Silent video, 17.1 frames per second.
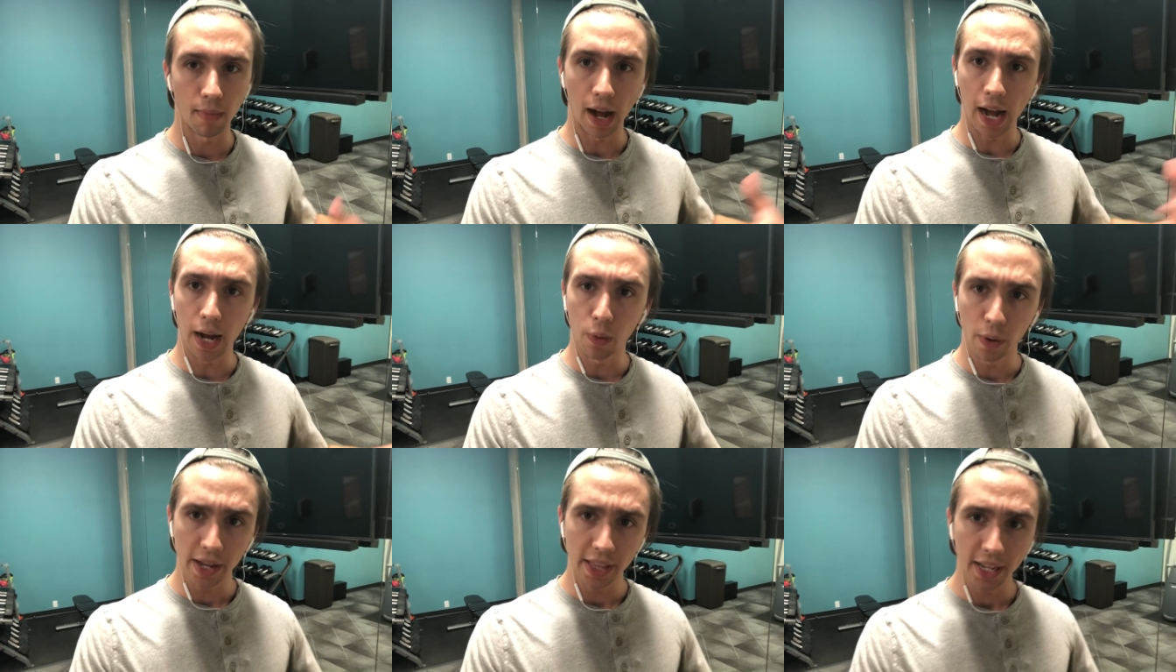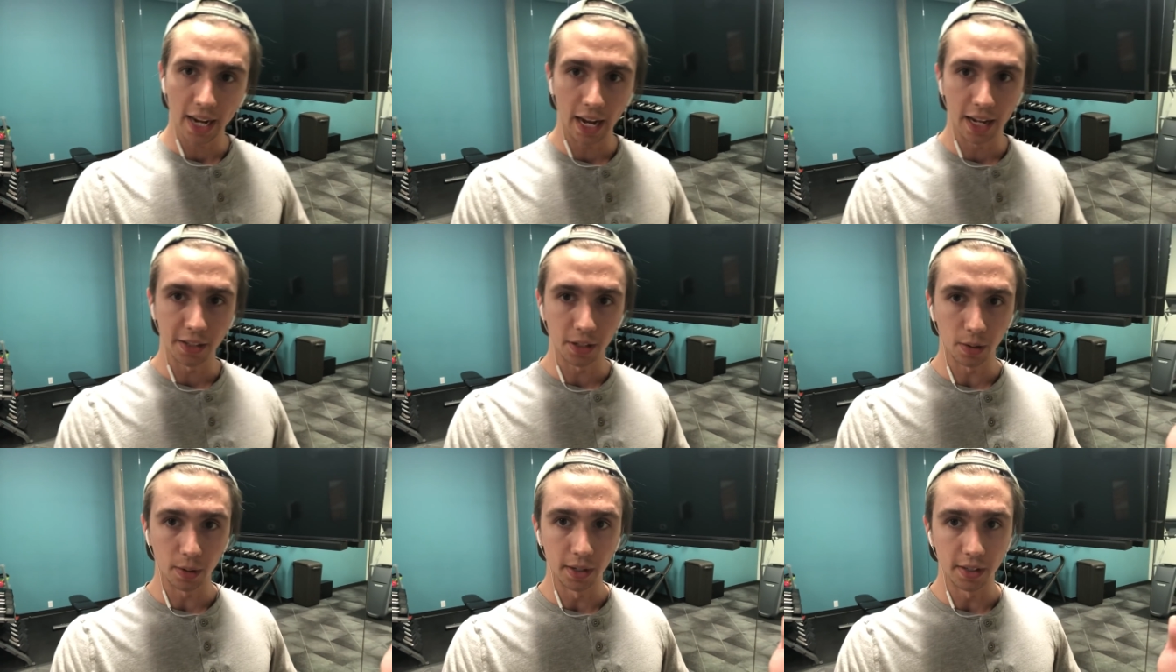I weigh the
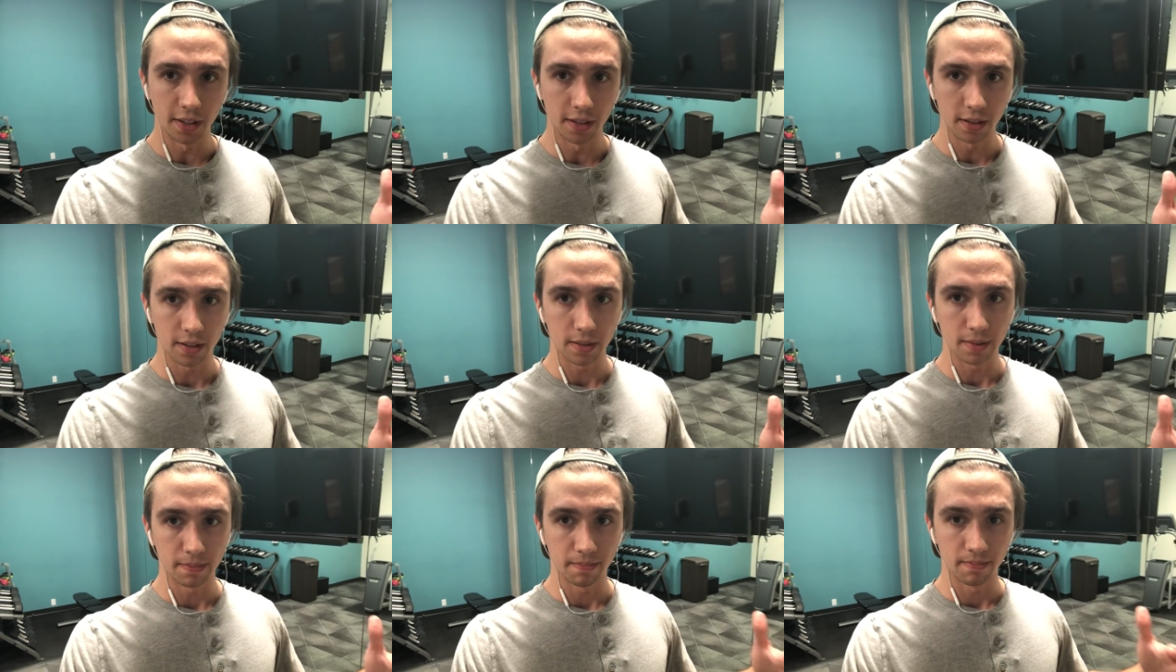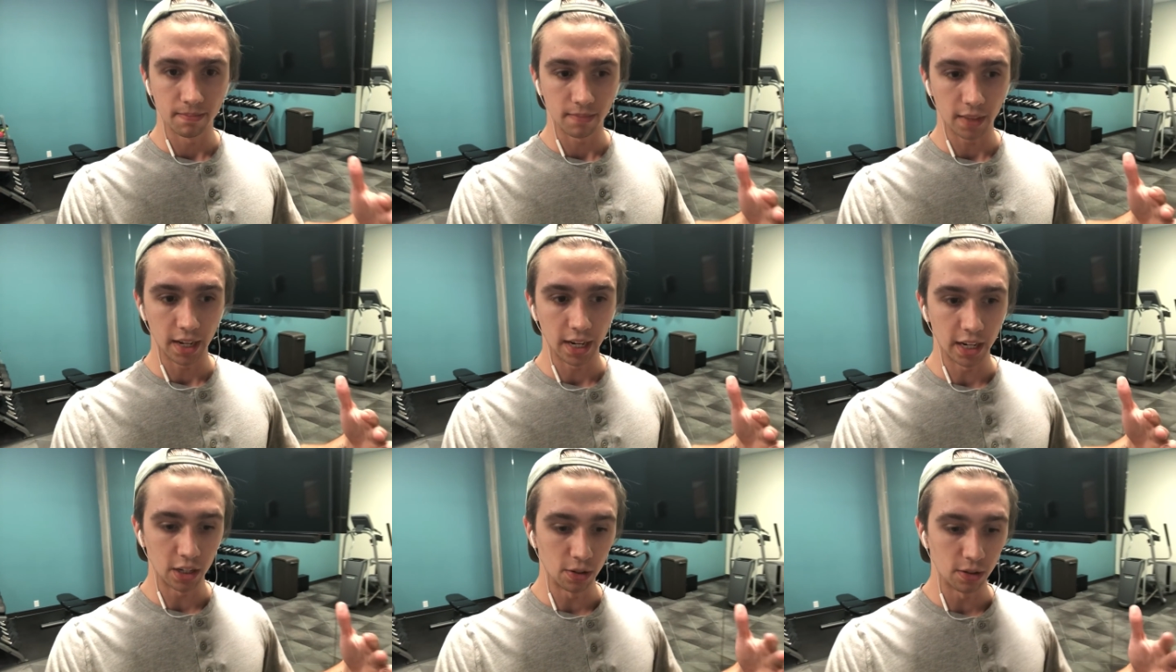consequences
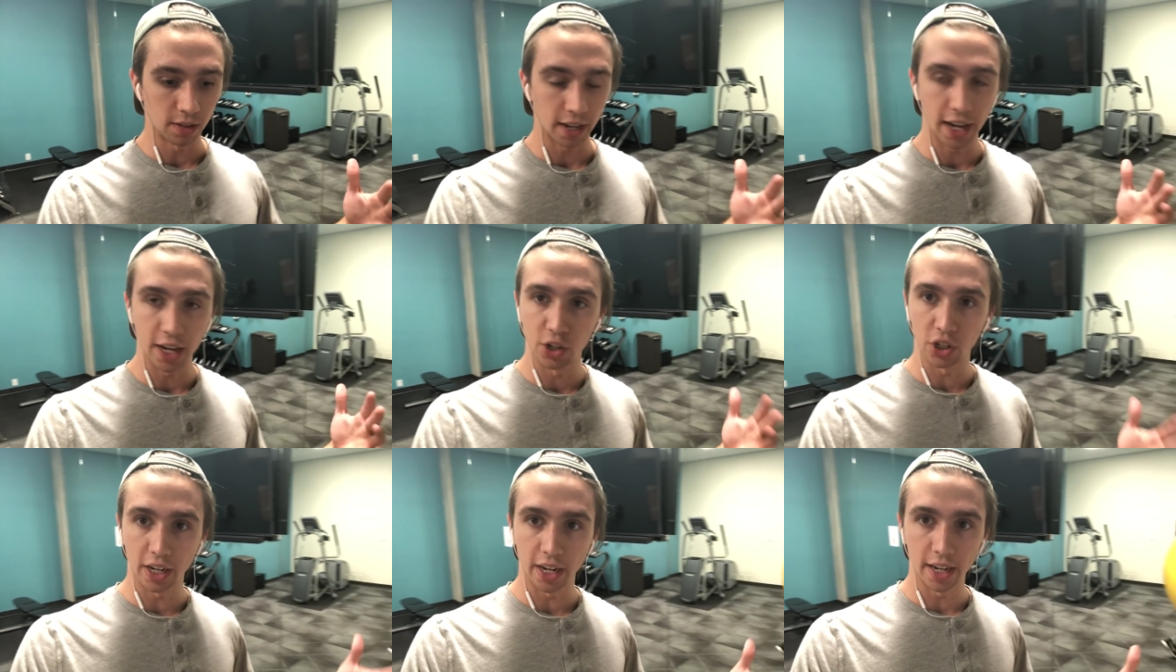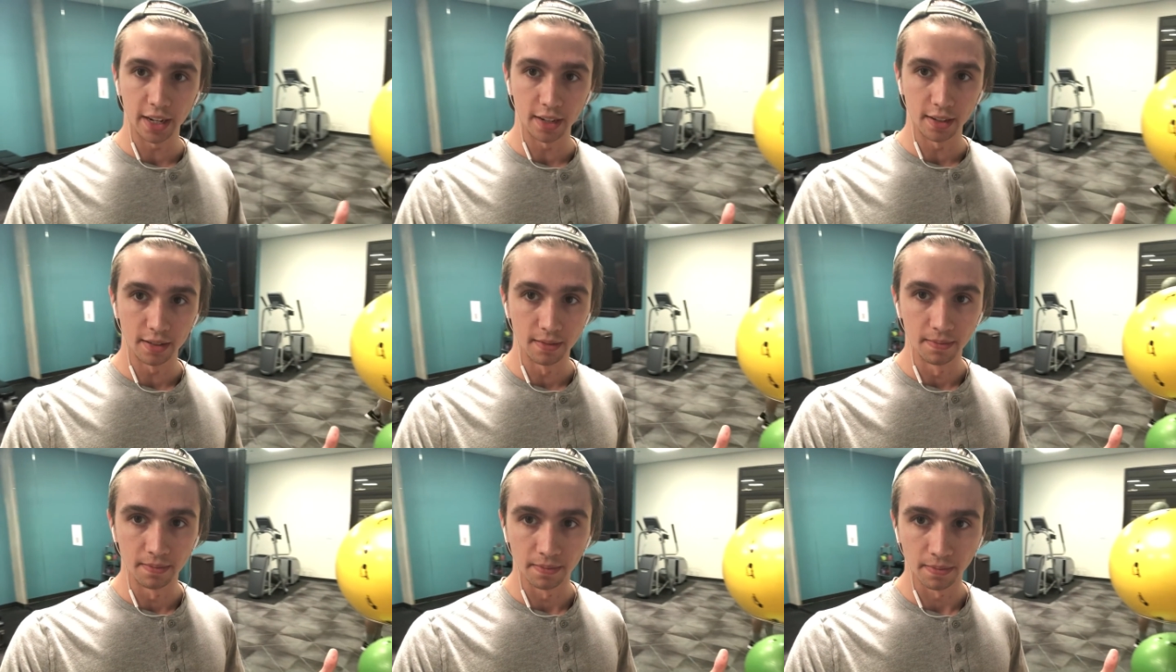and I use educated